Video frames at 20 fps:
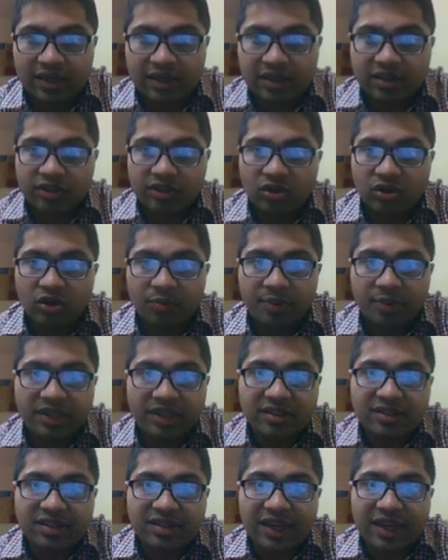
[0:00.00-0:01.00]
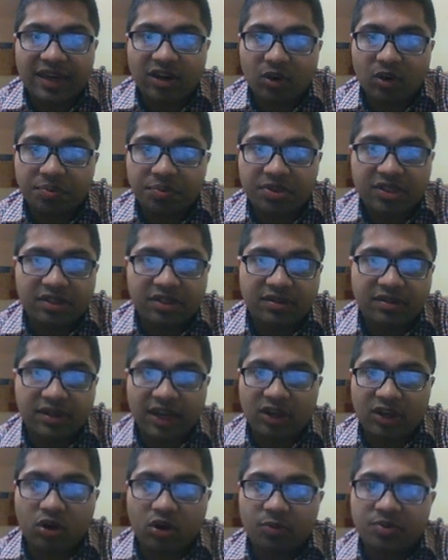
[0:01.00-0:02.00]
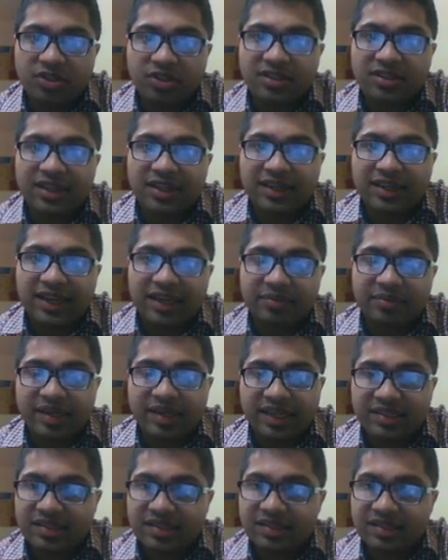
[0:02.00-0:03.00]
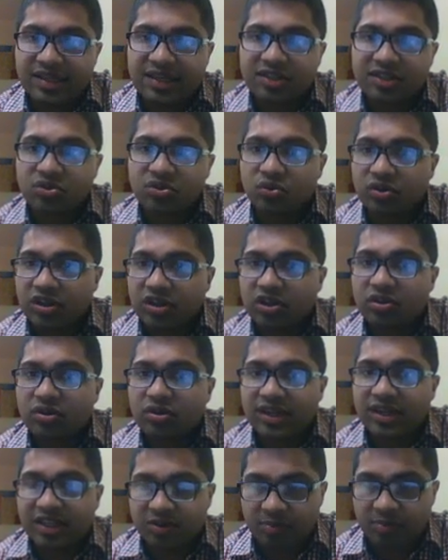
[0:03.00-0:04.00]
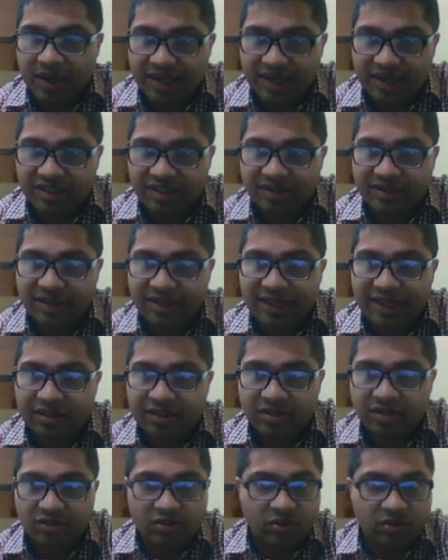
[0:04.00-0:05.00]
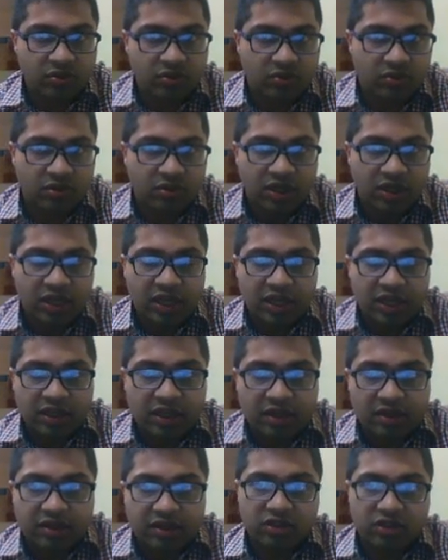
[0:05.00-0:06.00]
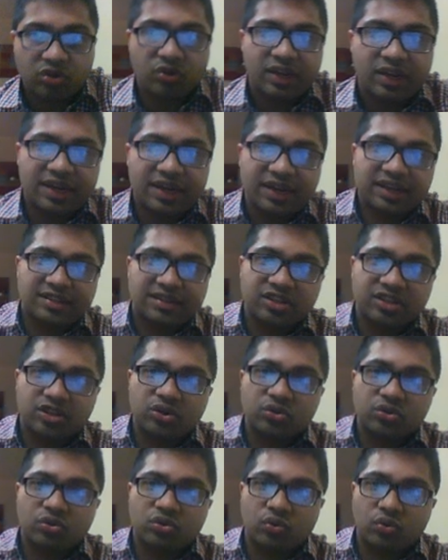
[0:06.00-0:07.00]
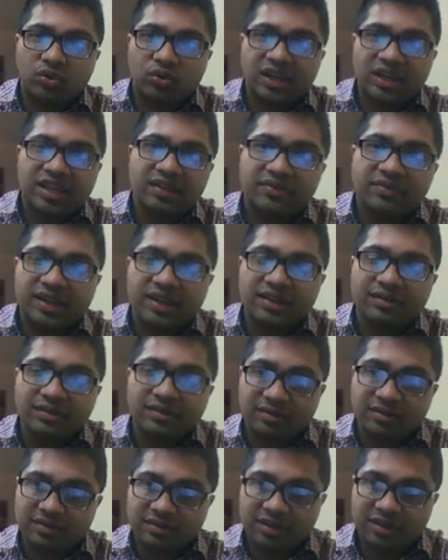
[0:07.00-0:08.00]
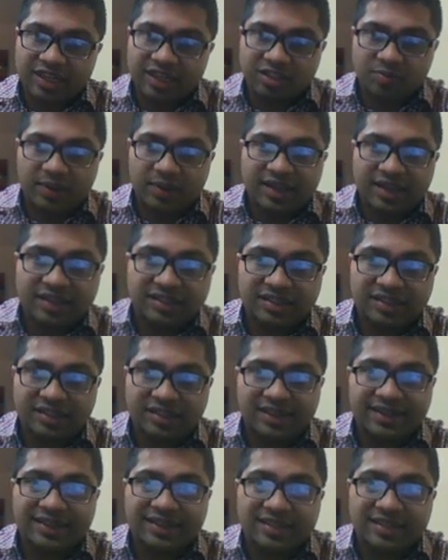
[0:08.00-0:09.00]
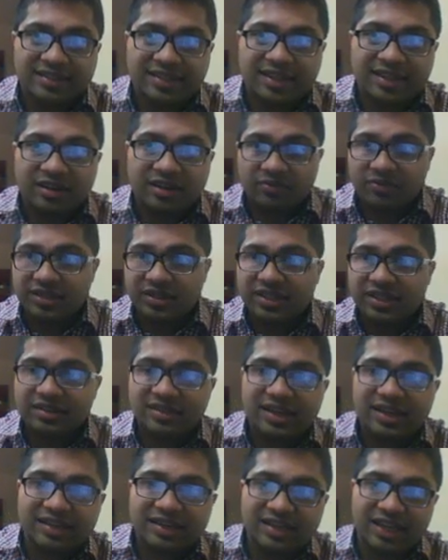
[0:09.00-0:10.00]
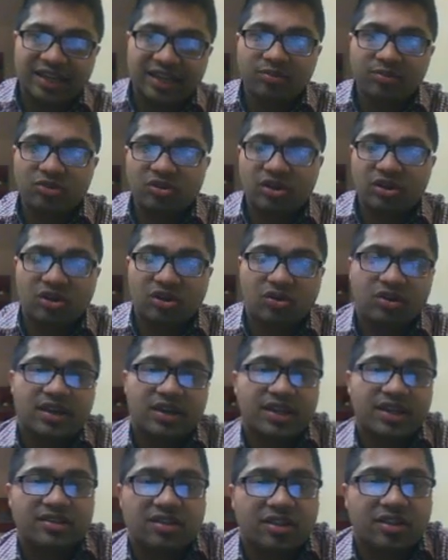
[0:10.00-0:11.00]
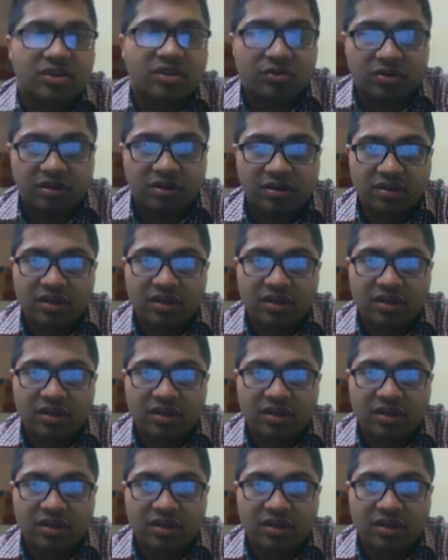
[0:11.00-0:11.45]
European style option, an option that can be exercised only on expiration date, so you can execute only when the expiration date is there. Within that time you cannot execute.